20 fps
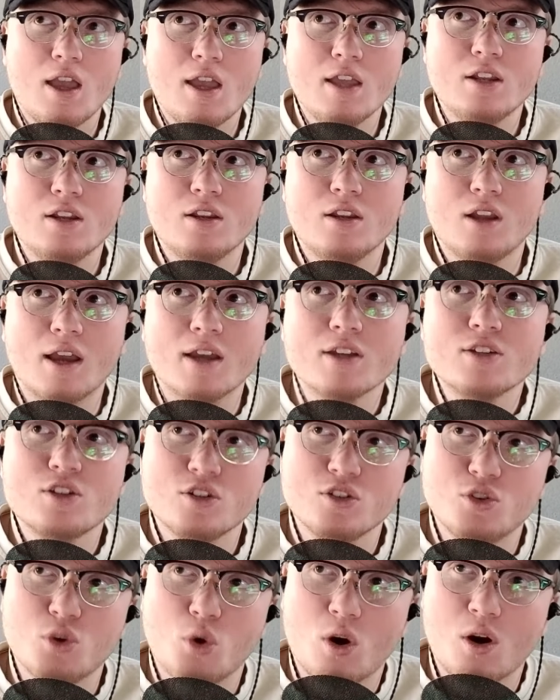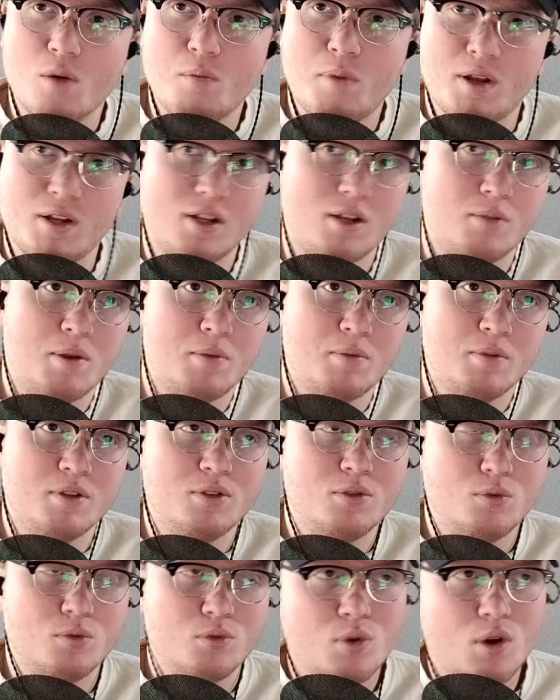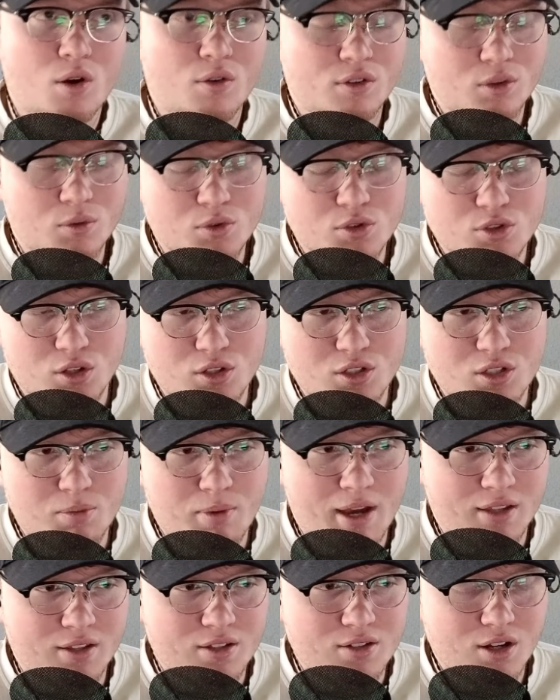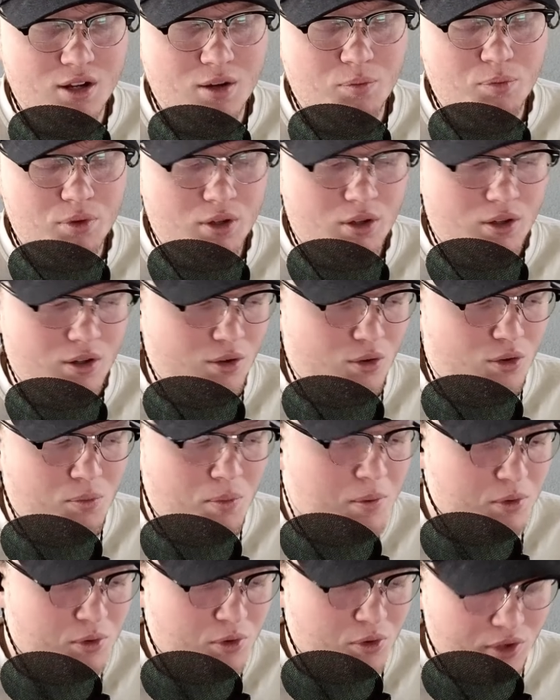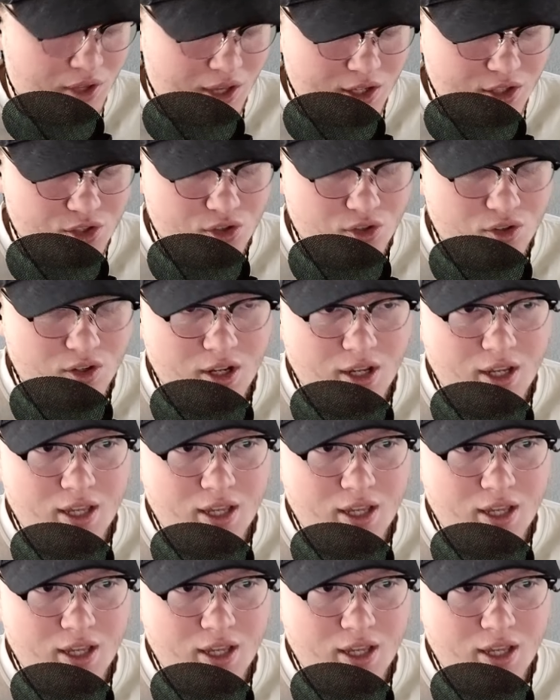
I guess in your opinion, maybe you have like the results to back this up, or maybe you know the answer,